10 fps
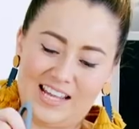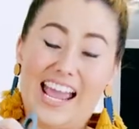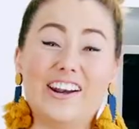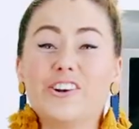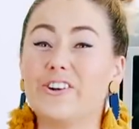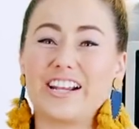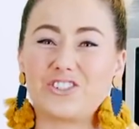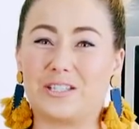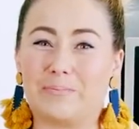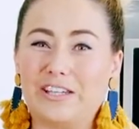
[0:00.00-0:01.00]
And I don't
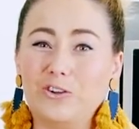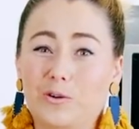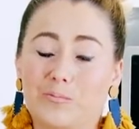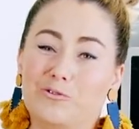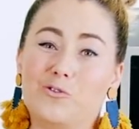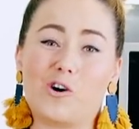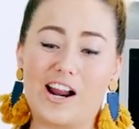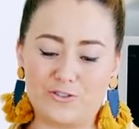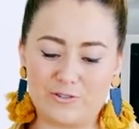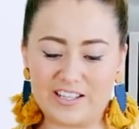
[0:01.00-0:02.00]
actually peel them before
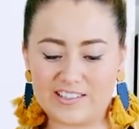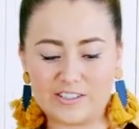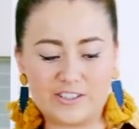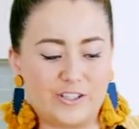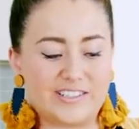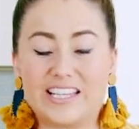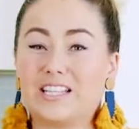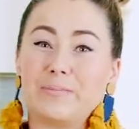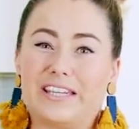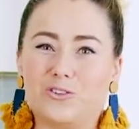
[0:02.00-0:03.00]
I do this because you can see
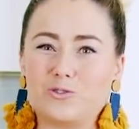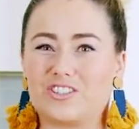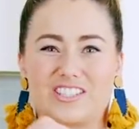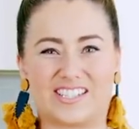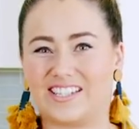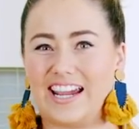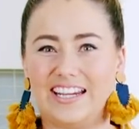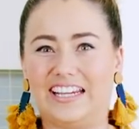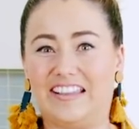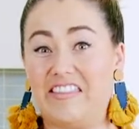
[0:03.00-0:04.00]
the peels just
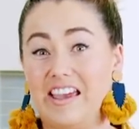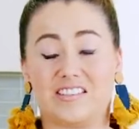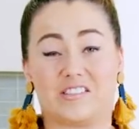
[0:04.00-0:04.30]
stay in there.